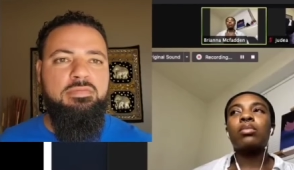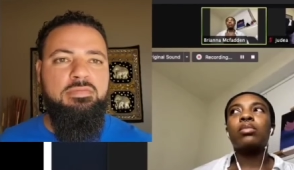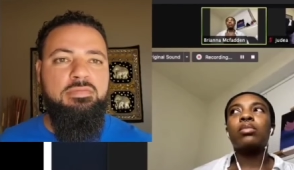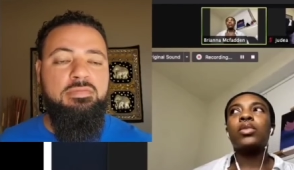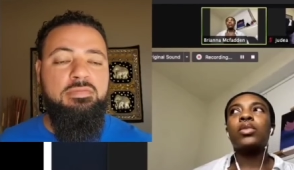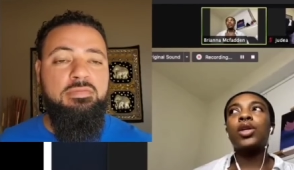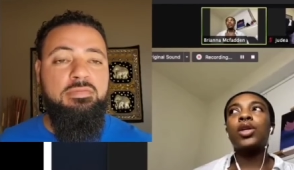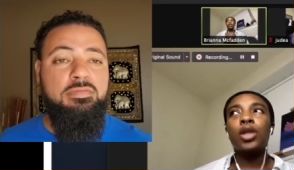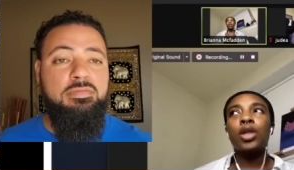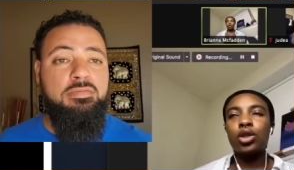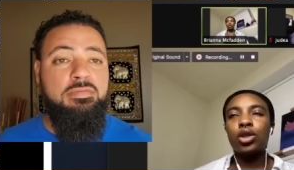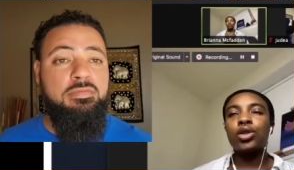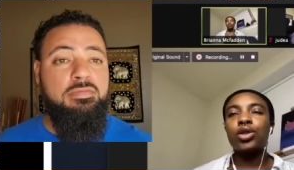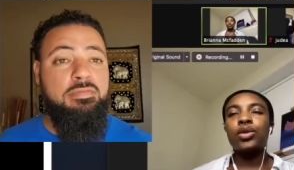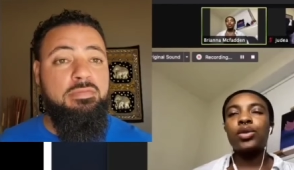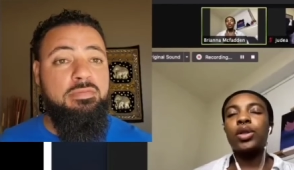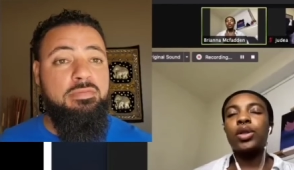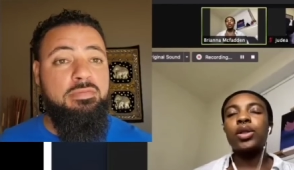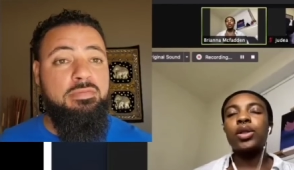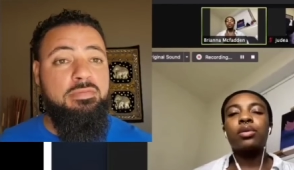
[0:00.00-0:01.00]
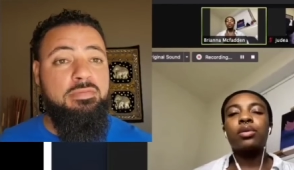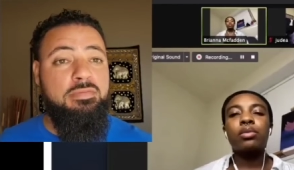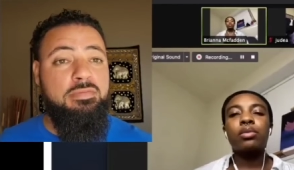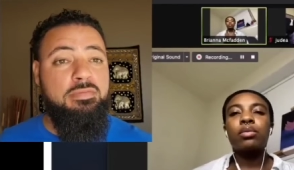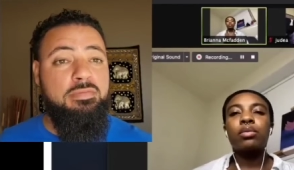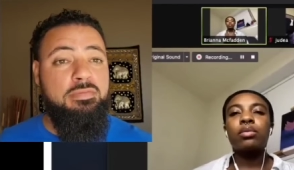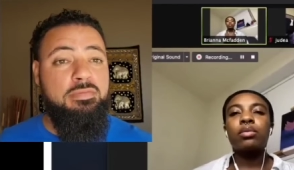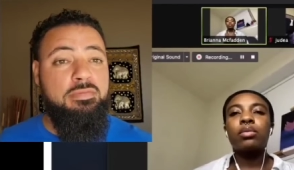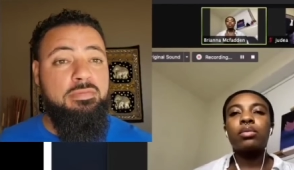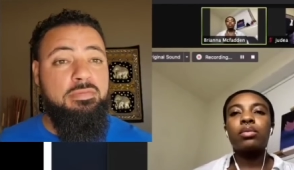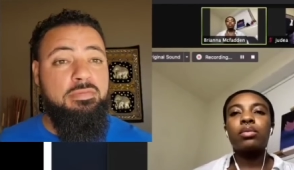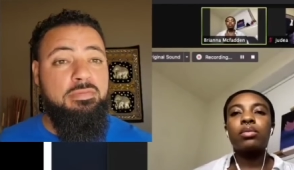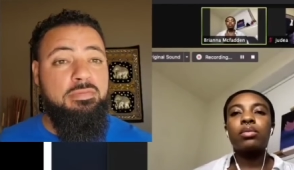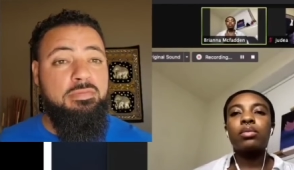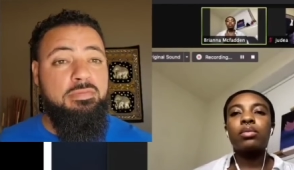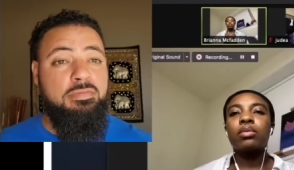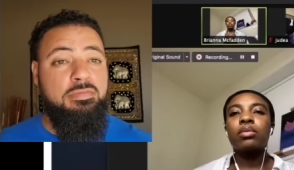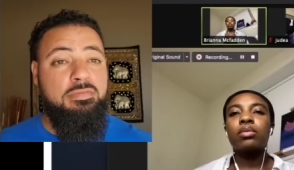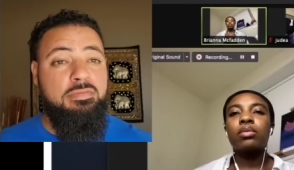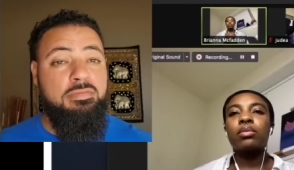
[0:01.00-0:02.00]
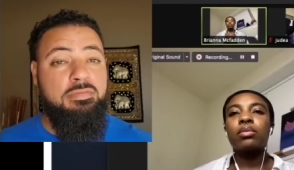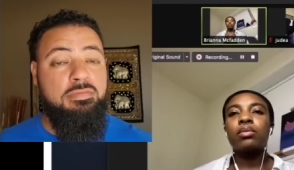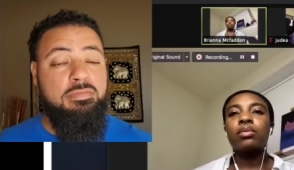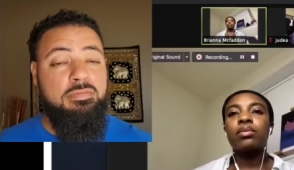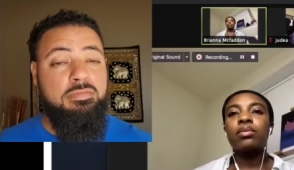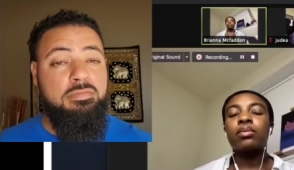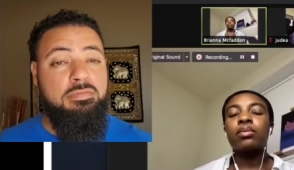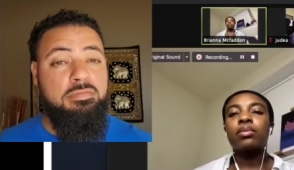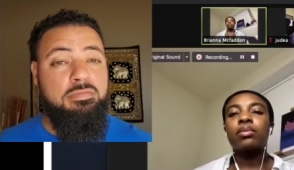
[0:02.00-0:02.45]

Speaker 1: Um, the nurturer. Nope.